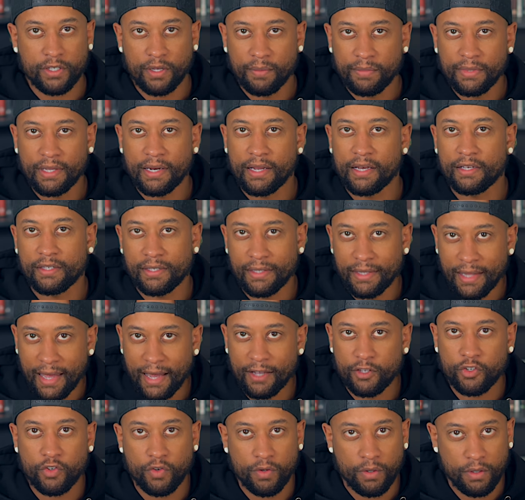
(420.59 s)
something else
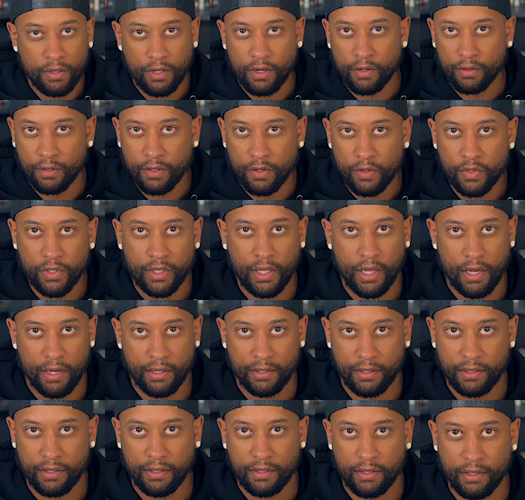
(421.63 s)
natural along those
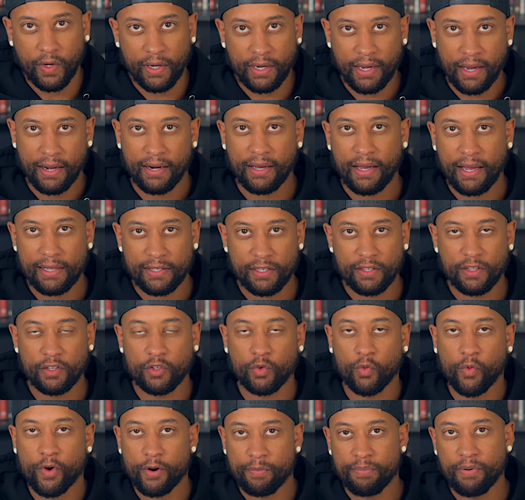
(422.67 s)
lines. So I kind of got to
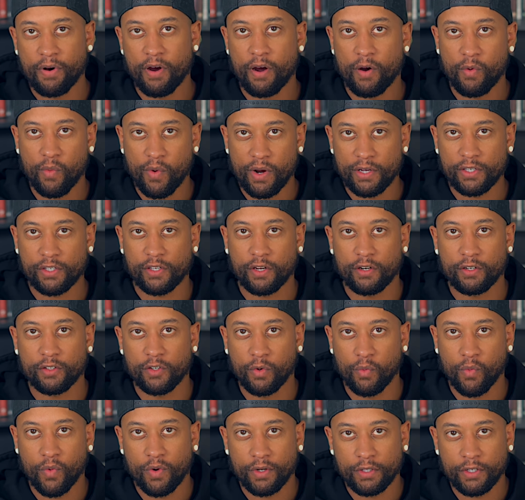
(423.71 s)
this weird point where I started
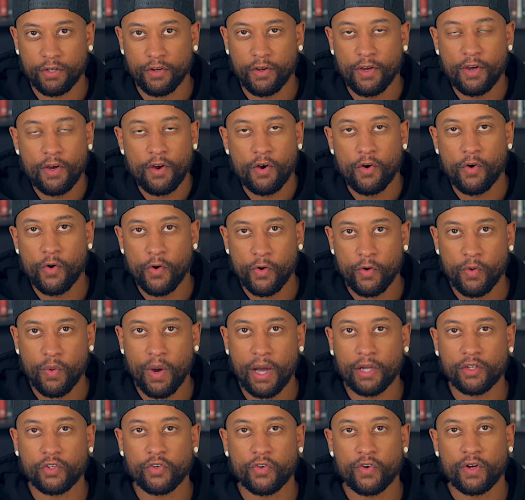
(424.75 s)
to wonder, who do
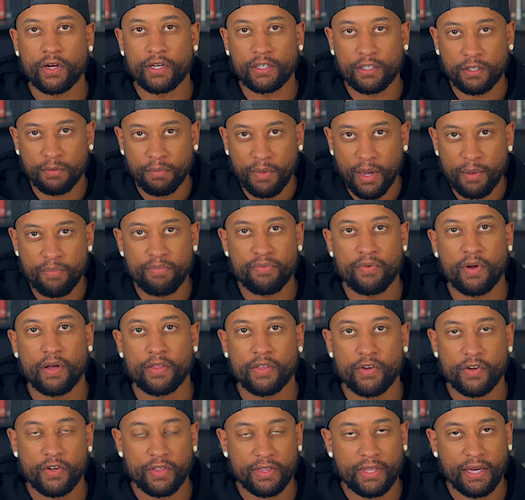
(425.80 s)
I trust? My
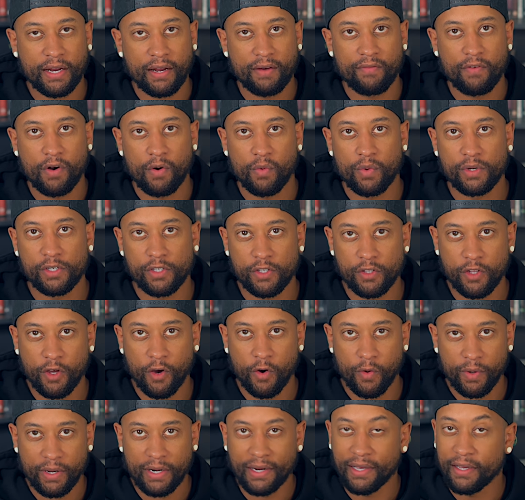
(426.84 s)
brother that I've always
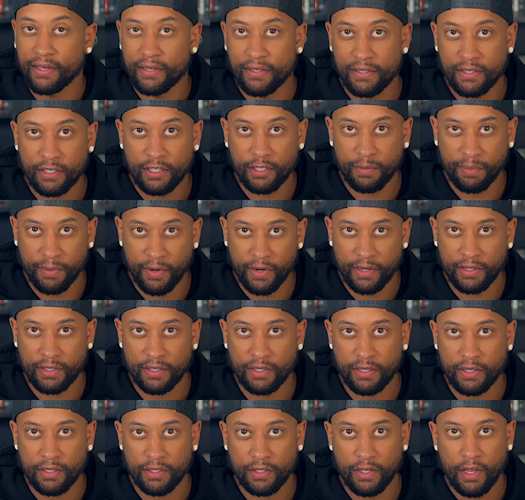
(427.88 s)
known and his
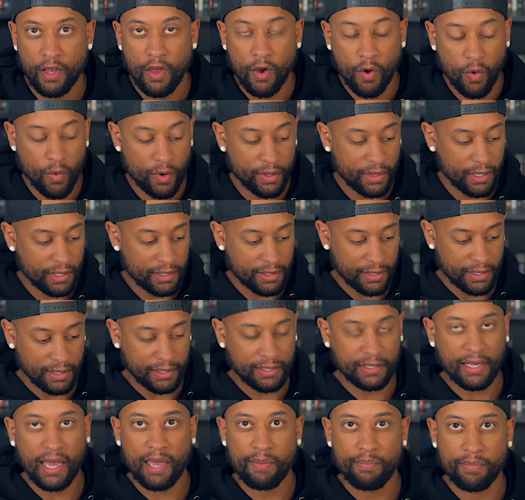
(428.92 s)
experiences, or these
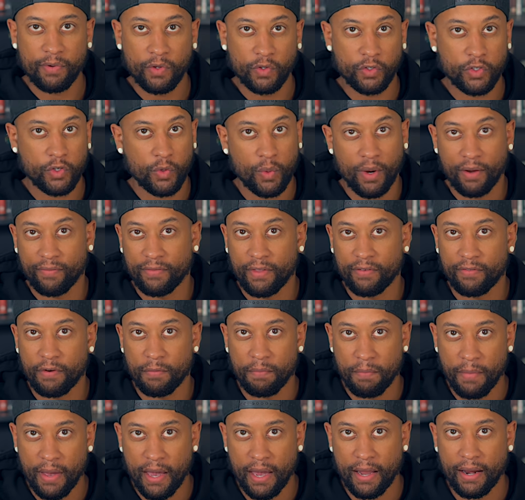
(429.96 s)
disciples who I've never
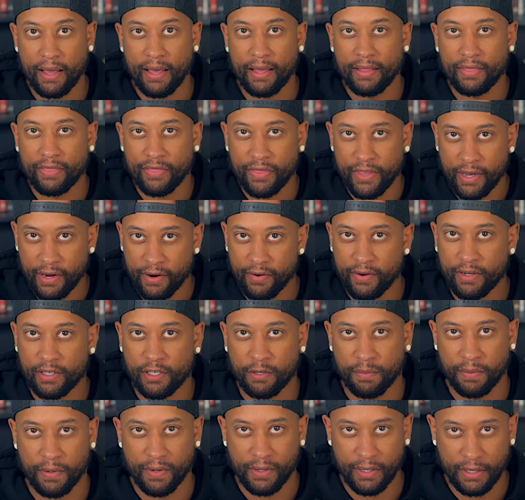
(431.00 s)
met and their
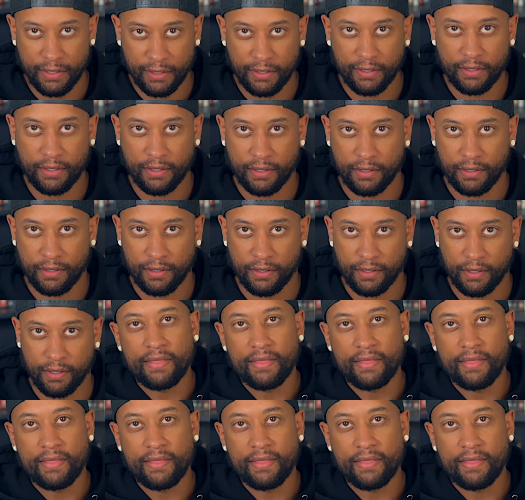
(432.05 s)
experiences?